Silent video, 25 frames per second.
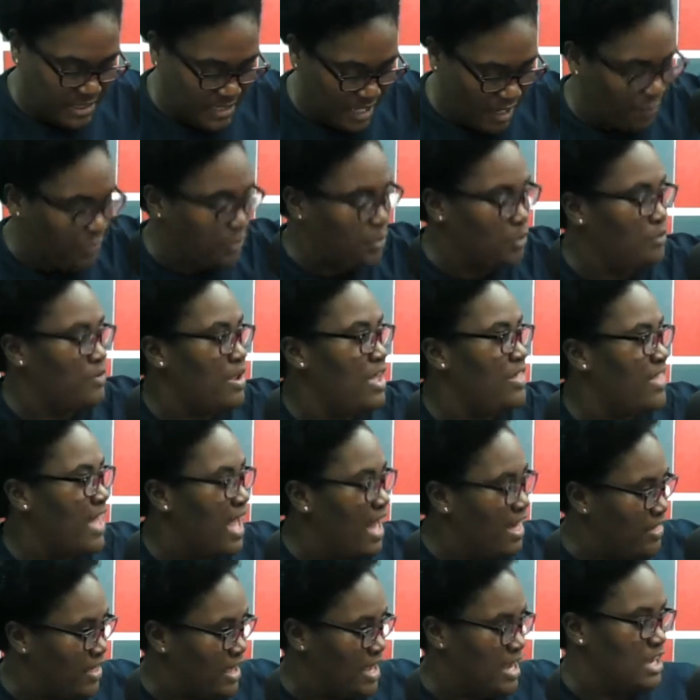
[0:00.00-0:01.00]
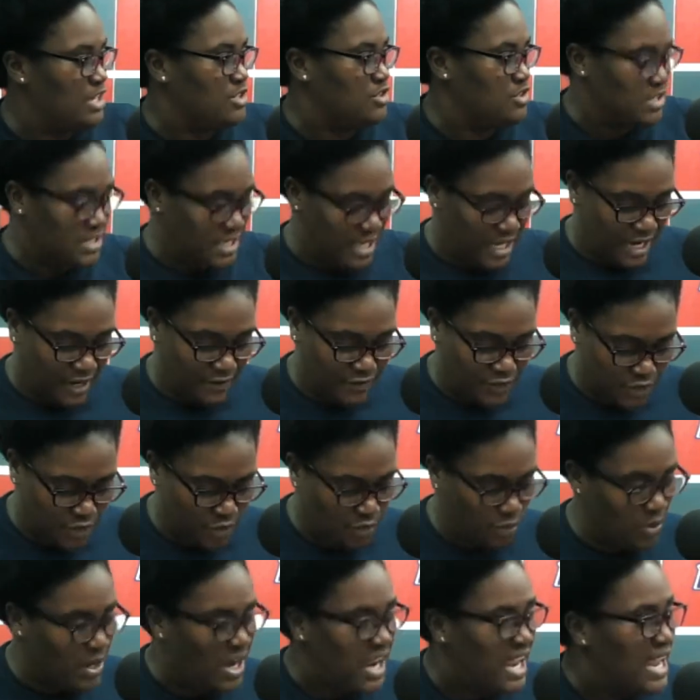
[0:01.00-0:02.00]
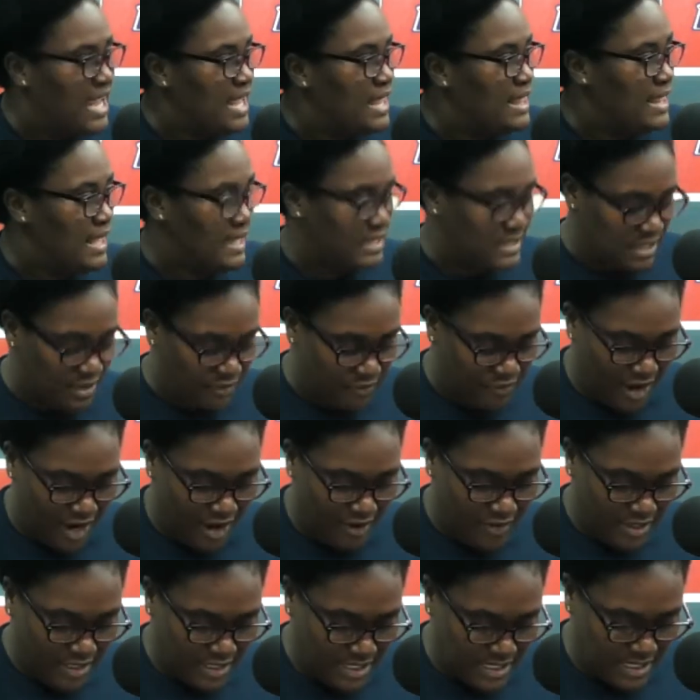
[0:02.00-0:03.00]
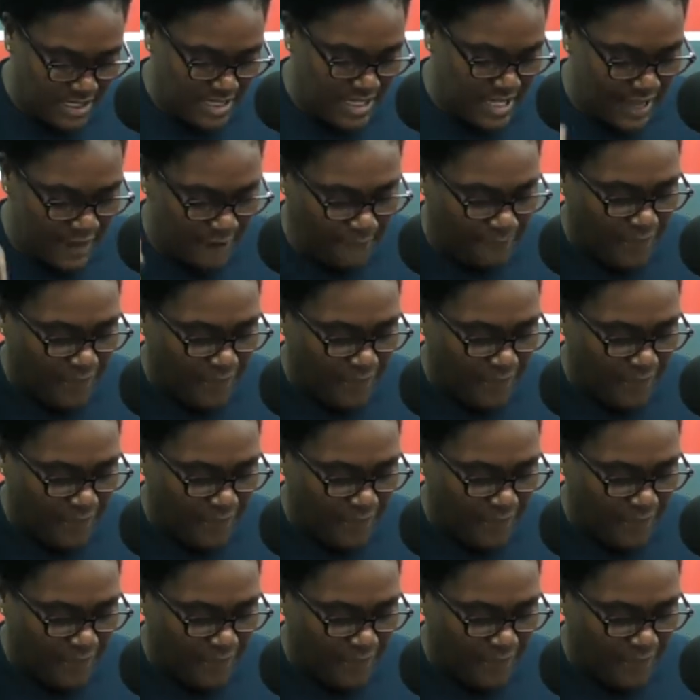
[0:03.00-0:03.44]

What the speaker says: South Korea, the other countries that have shown that the virus is there?